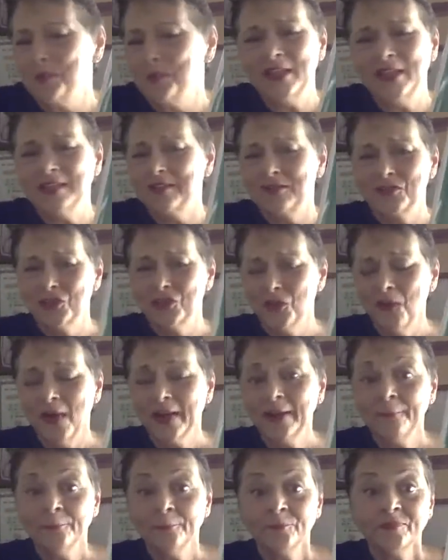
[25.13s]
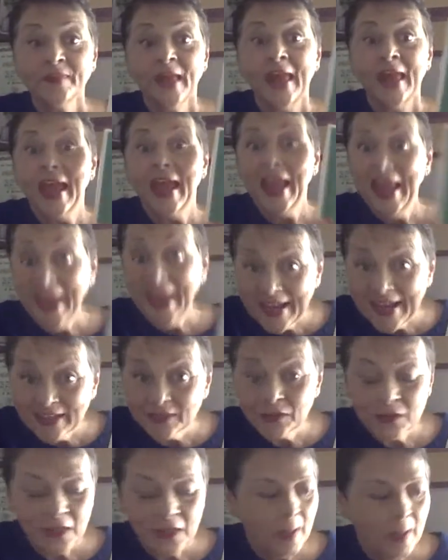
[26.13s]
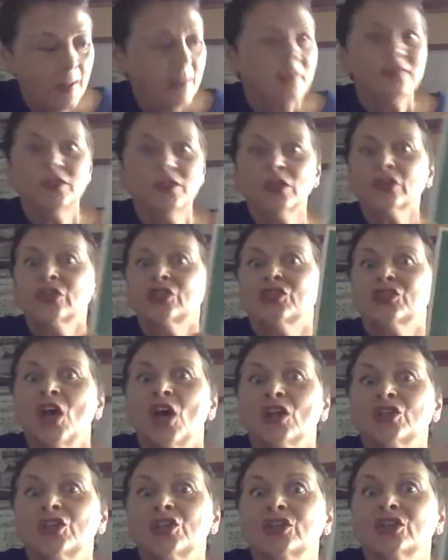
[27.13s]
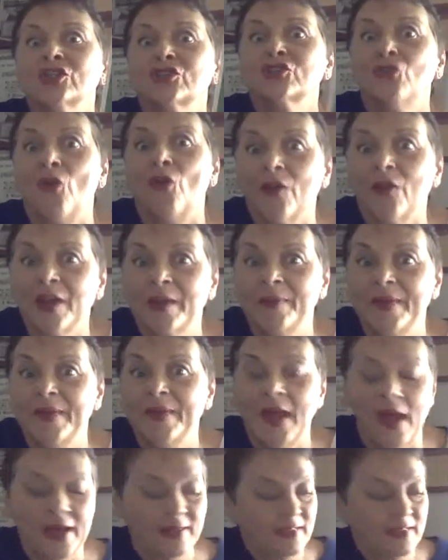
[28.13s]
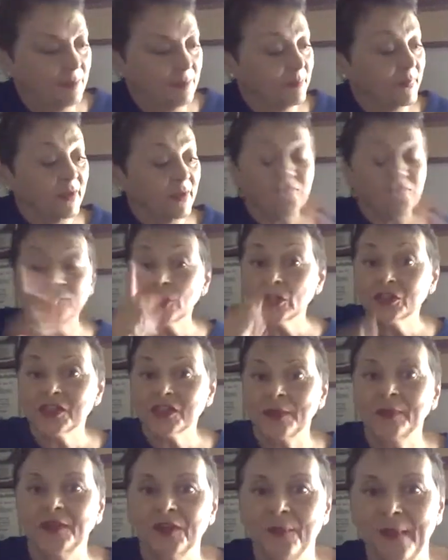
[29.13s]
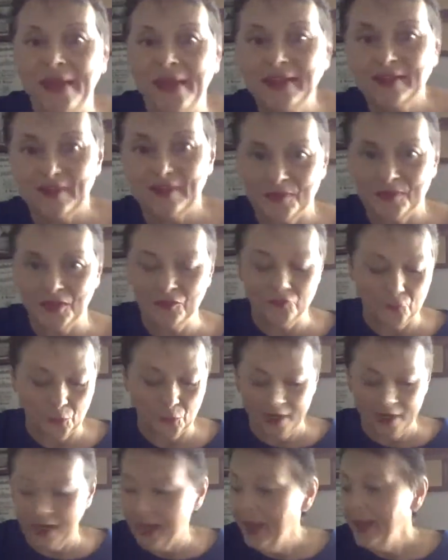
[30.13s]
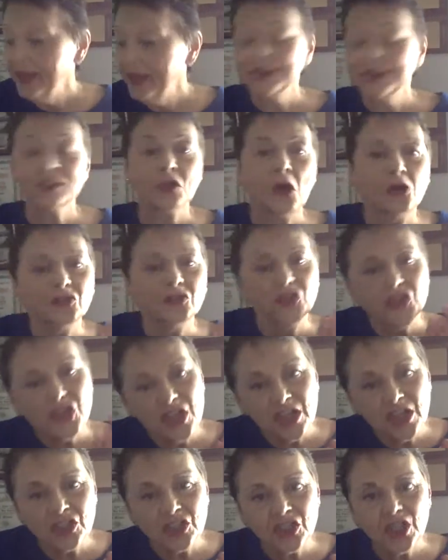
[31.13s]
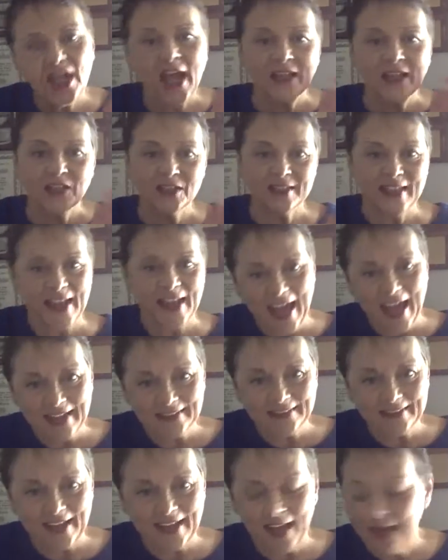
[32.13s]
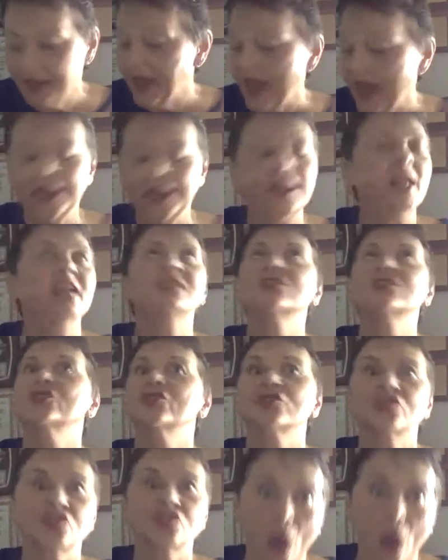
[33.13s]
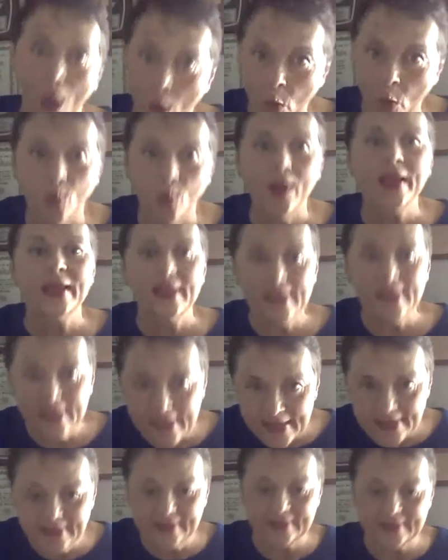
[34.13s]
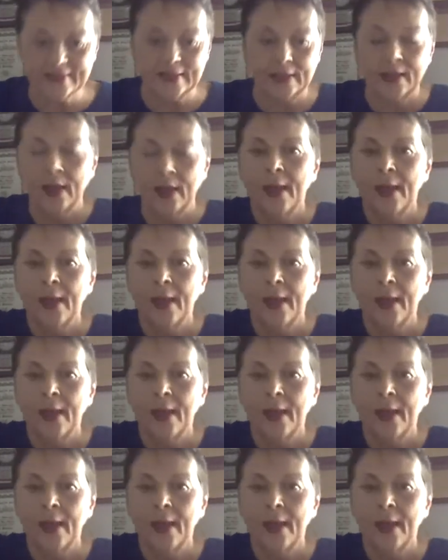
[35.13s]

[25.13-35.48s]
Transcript: peace and joy. And there's such a story behind it. But first, I'm going to make something for you. It's called Ceci Insalata, and it's so easy.